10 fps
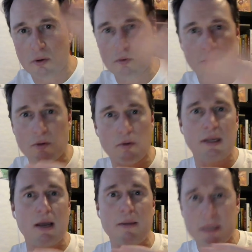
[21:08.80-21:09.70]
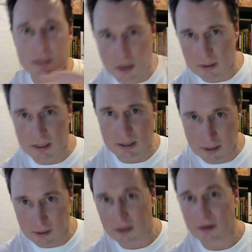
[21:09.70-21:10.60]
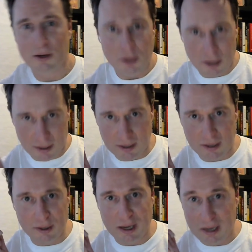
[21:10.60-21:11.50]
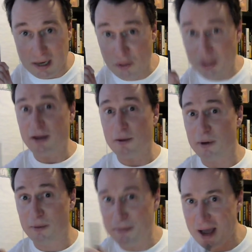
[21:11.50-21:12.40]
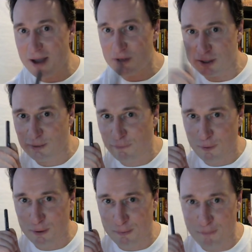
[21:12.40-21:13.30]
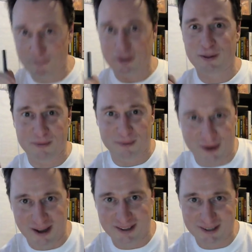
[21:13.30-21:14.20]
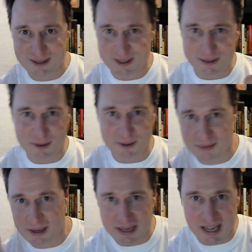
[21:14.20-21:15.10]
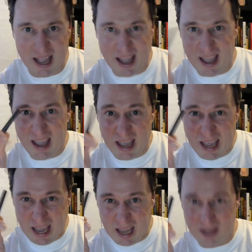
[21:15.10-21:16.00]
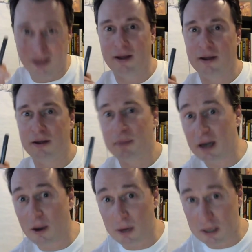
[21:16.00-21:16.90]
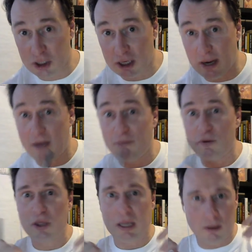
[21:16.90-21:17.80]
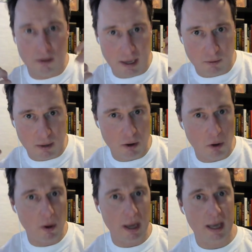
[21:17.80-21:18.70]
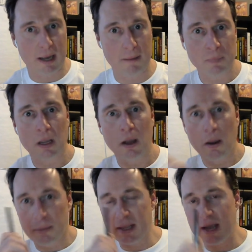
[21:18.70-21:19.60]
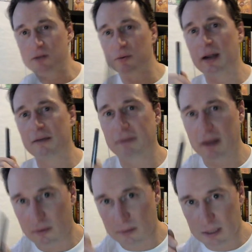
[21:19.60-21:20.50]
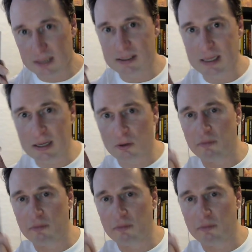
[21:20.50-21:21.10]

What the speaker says: don't get me started here. I gotta think about my passions if I want to reveal them or not, because some of them may not want to share everything you like right away. But that's what I found, is that